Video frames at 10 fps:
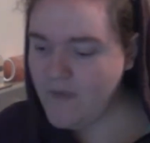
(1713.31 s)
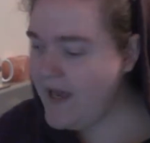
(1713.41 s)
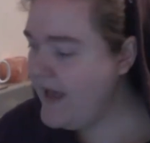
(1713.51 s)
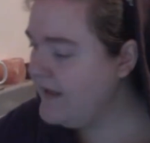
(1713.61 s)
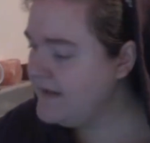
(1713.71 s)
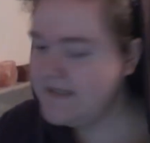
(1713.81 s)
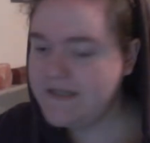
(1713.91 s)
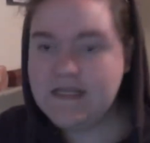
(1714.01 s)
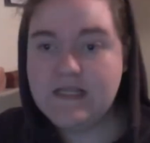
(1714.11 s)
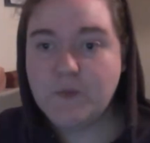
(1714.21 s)
And
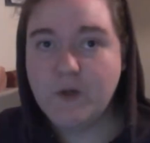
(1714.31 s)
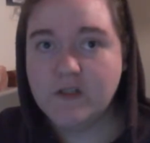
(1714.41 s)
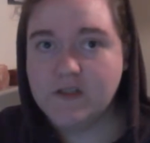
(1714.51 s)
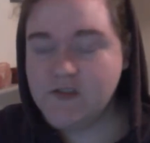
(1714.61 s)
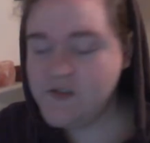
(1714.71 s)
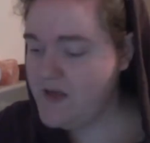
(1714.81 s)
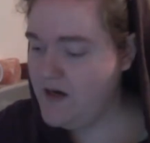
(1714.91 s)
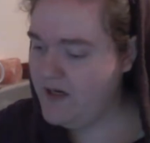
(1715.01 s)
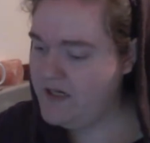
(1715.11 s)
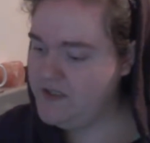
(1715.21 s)
these ones
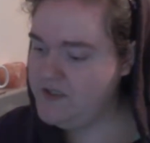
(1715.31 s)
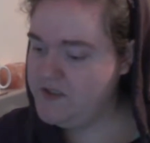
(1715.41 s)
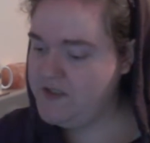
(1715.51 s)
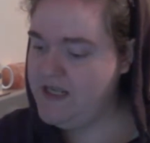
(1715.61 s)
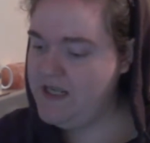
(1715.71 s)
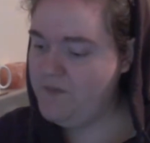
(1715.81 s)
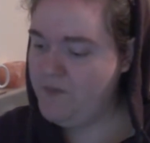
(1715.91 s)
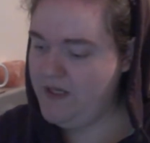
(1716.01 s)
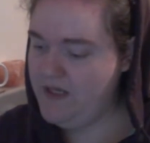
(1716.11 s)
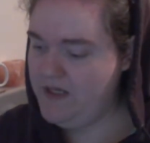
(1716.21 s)
I just keep
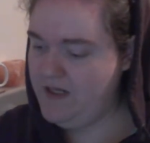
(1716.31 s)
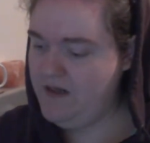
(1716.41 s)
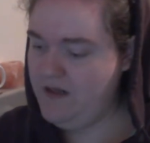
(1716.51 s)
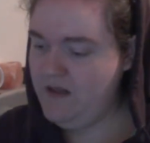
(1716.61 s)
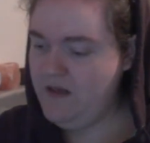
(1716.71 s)
in